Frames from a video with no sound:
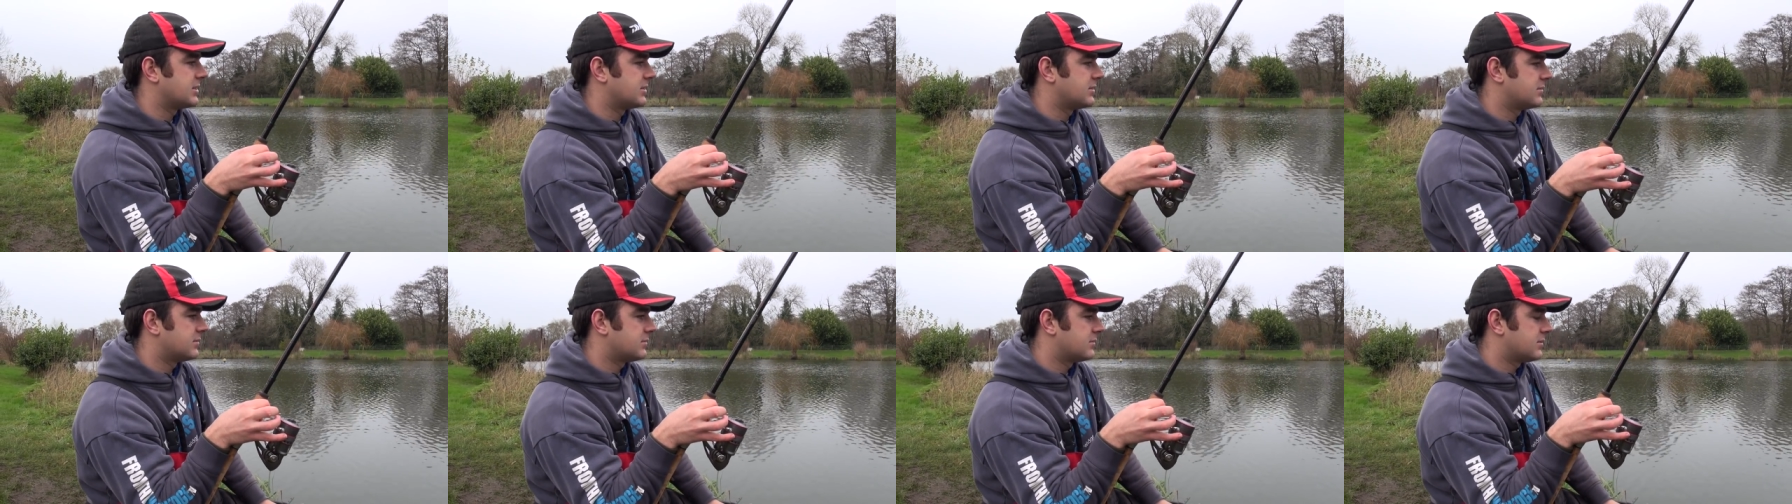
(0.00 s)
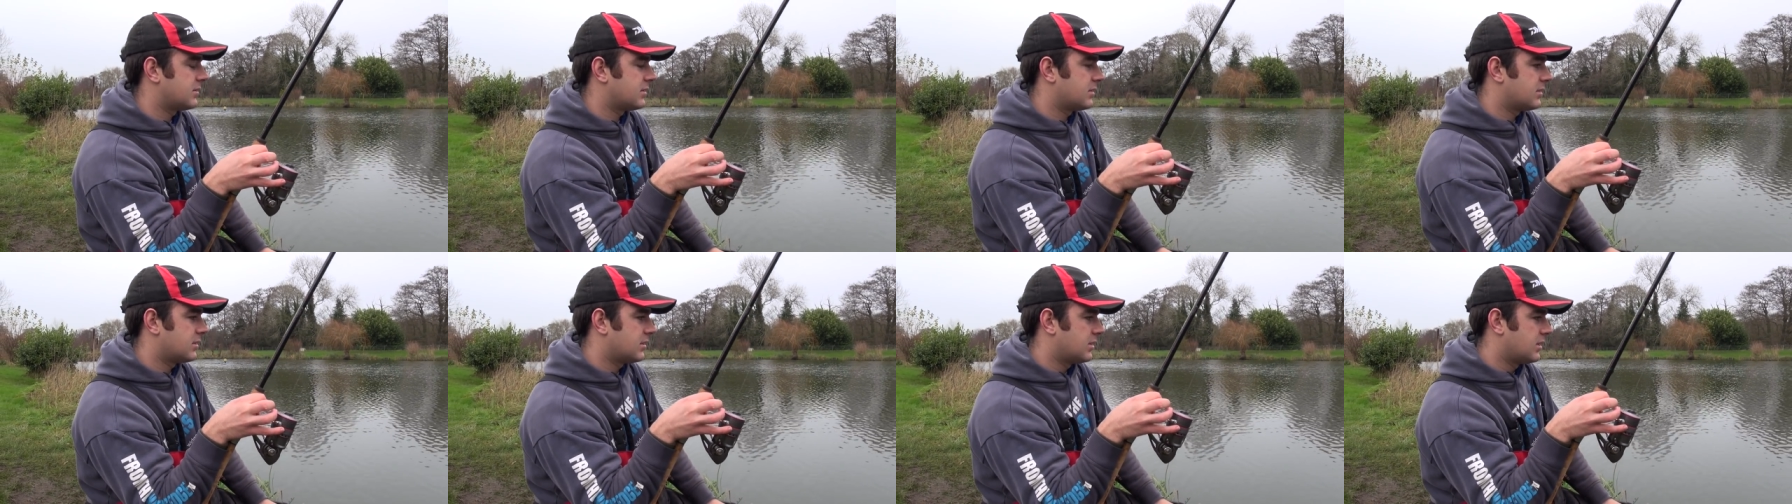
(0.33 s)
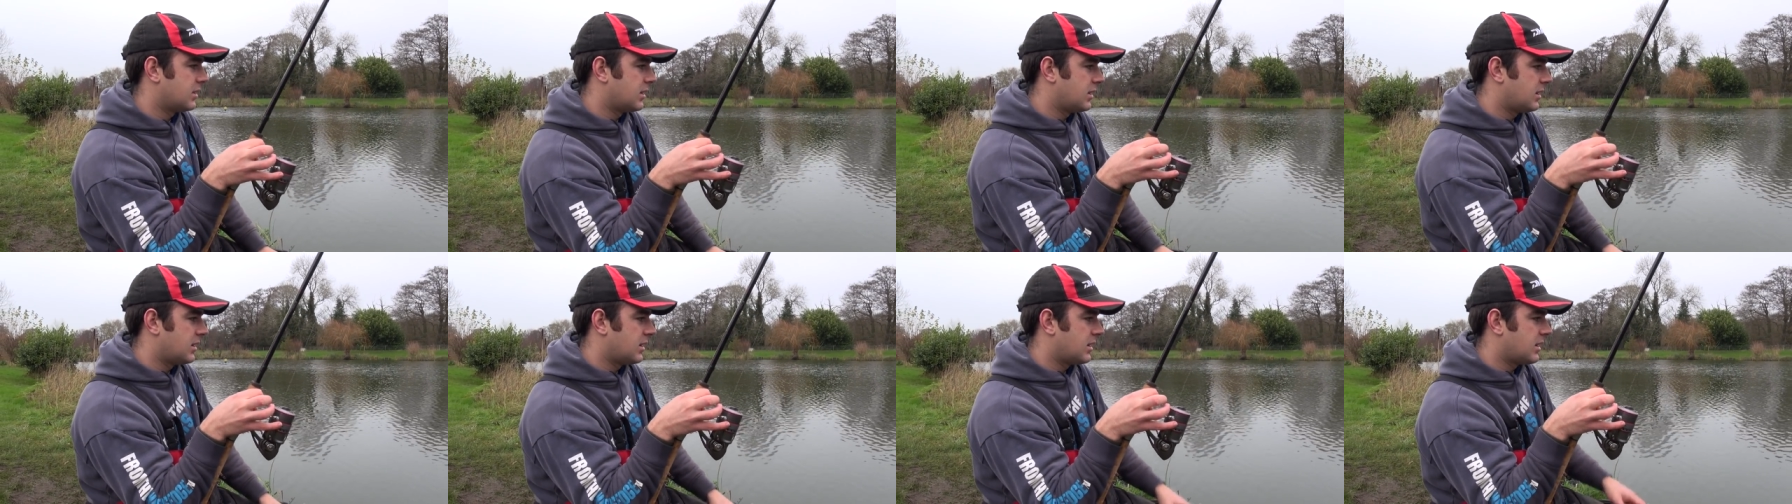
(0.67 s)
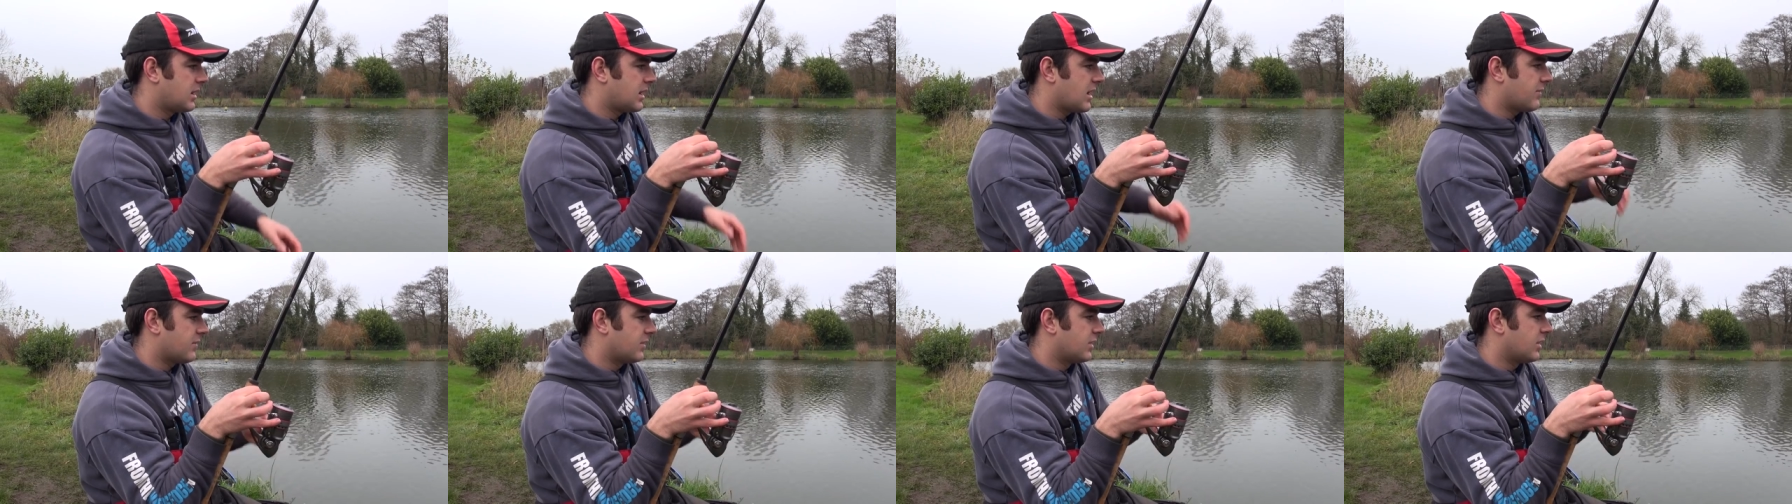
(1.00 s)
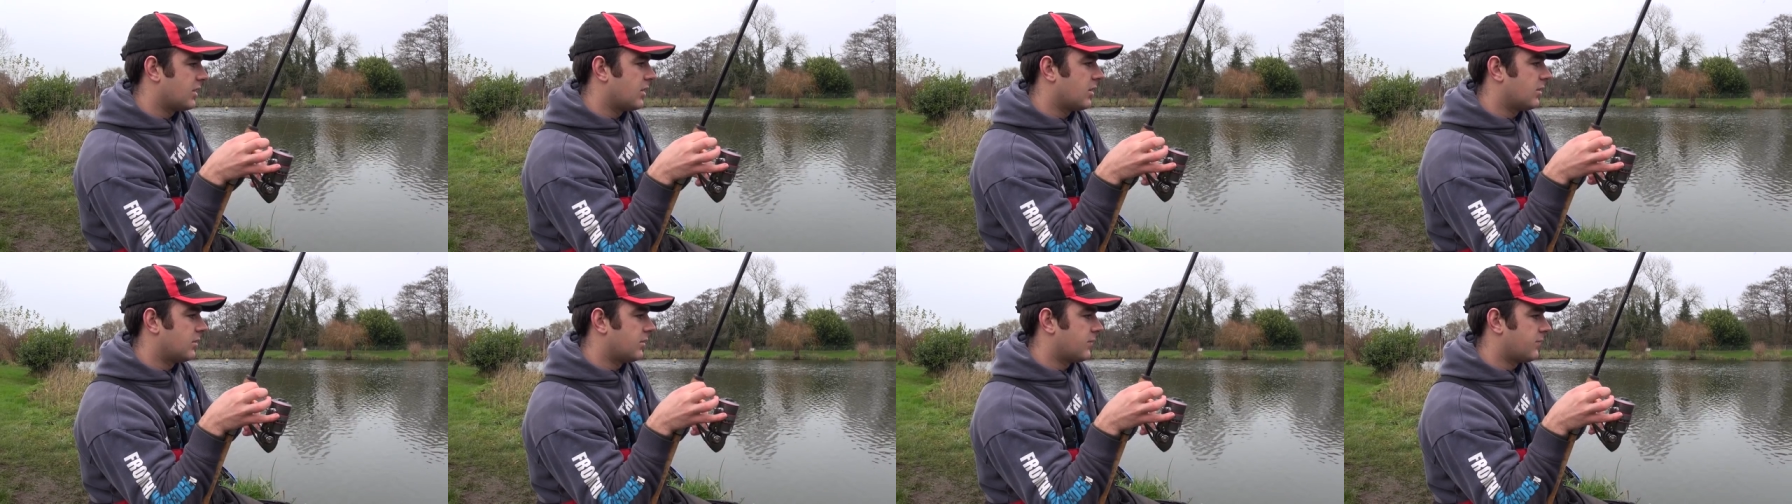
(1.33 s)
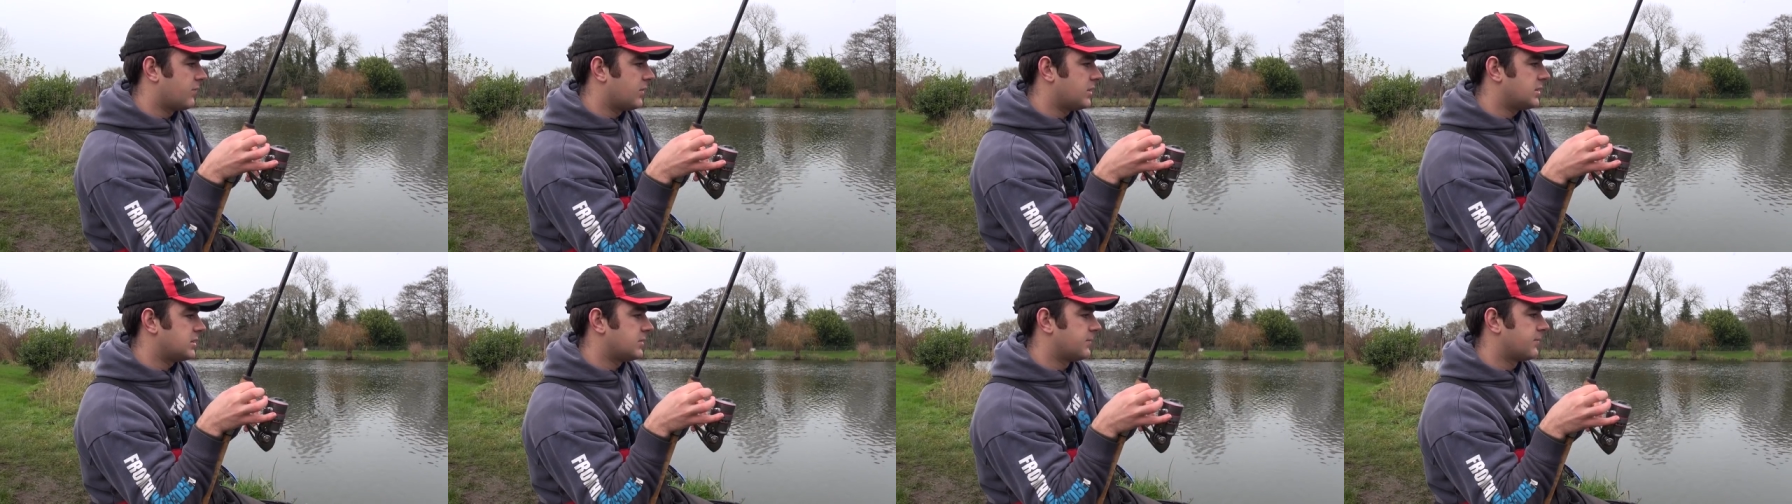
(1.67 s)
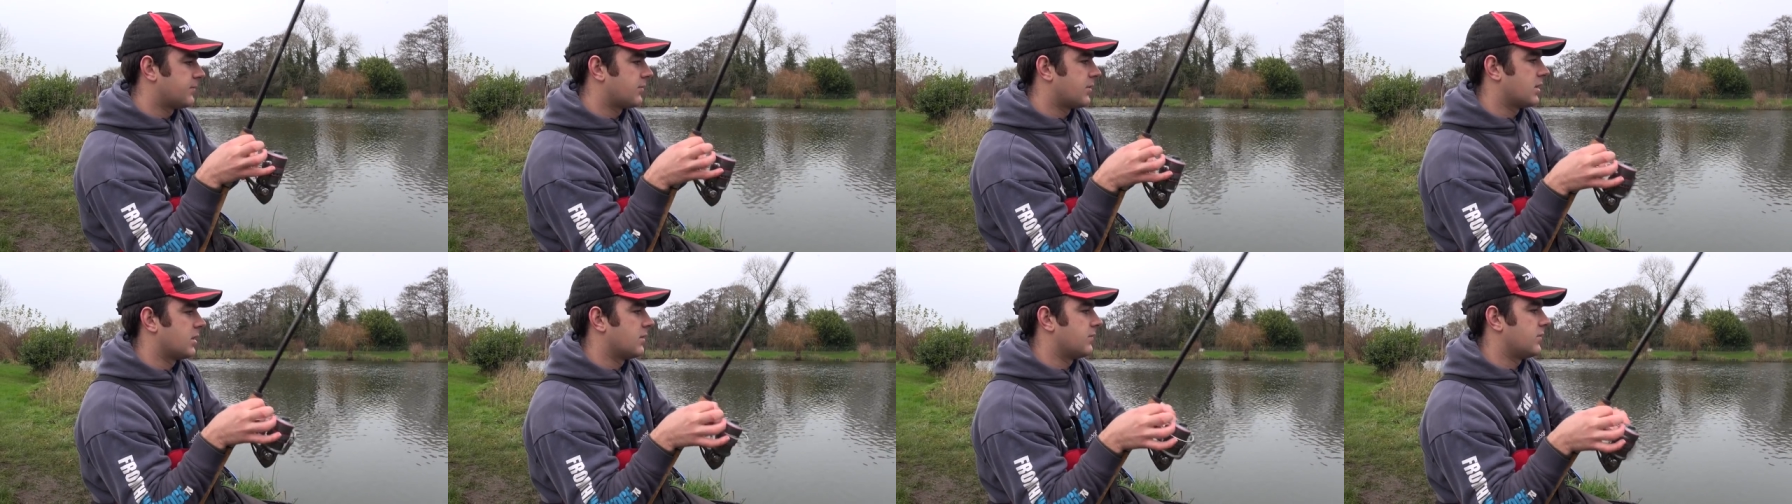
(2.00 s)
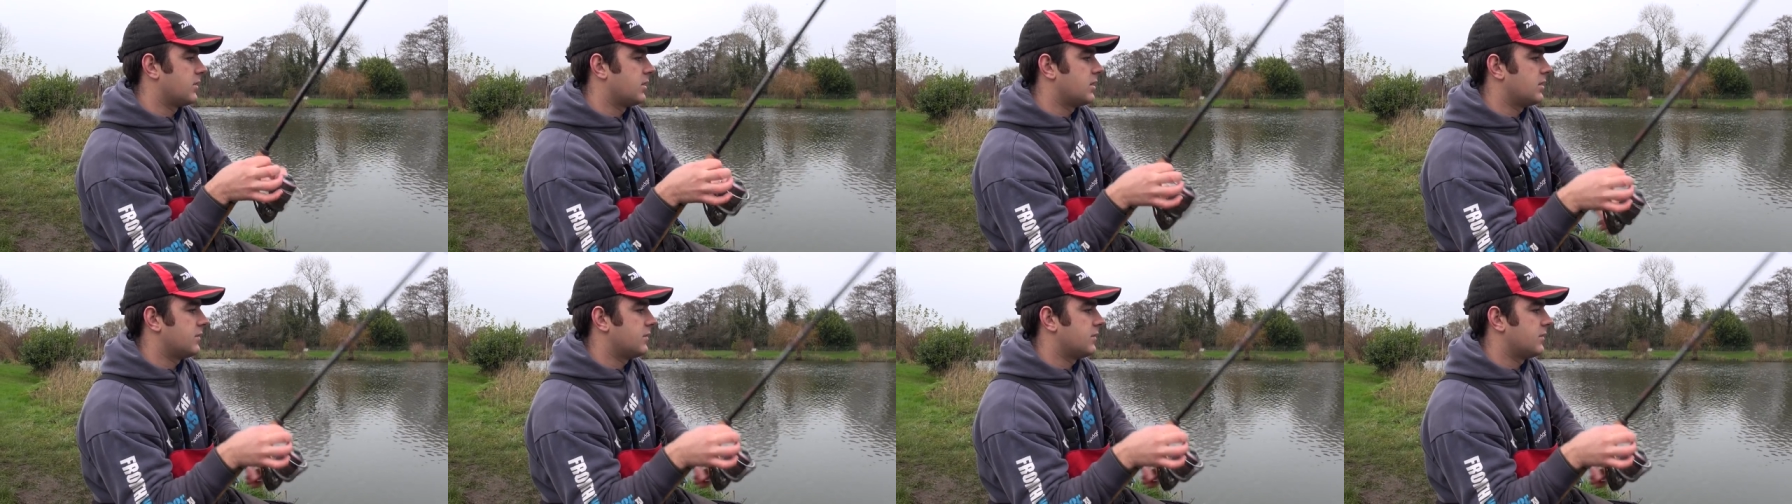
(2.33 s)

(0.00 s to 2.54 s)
and have a load of fish in front of you.